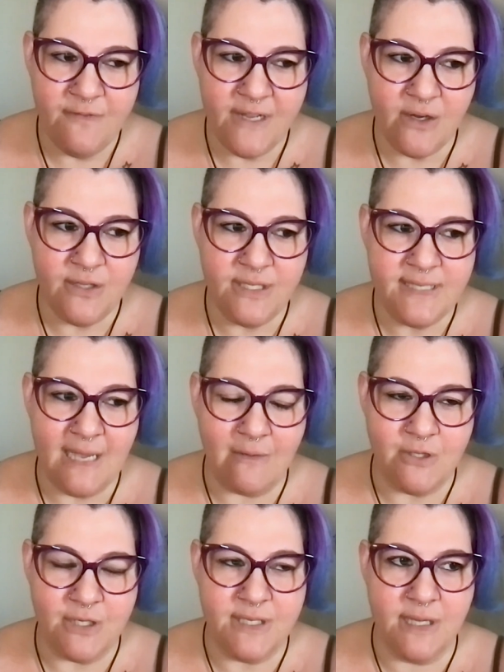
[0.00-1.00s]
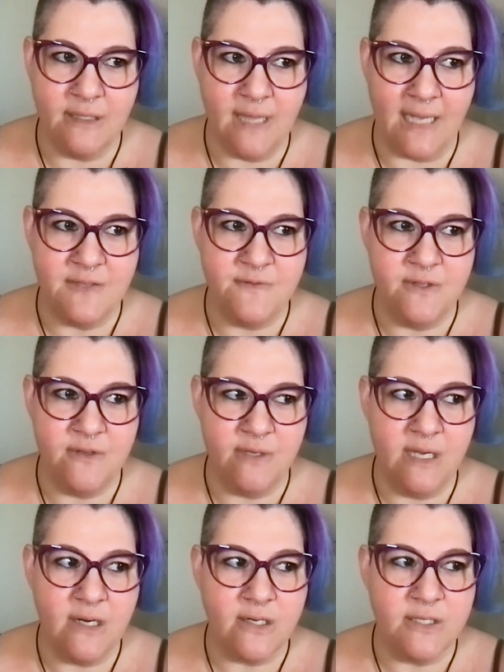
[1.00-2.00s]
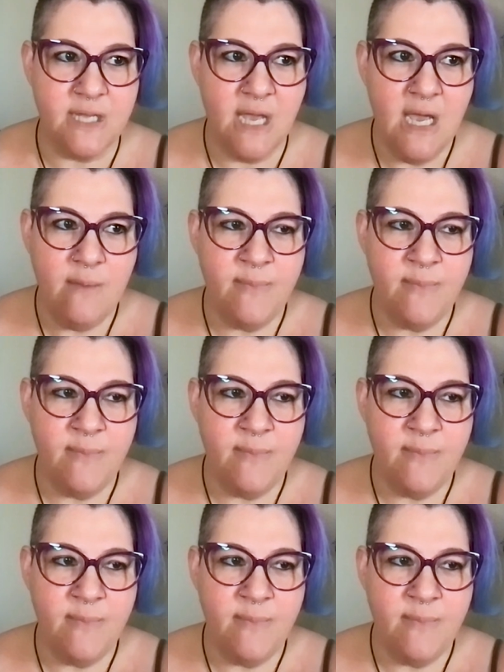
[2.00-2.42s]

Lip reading: figured this out just in the last few years.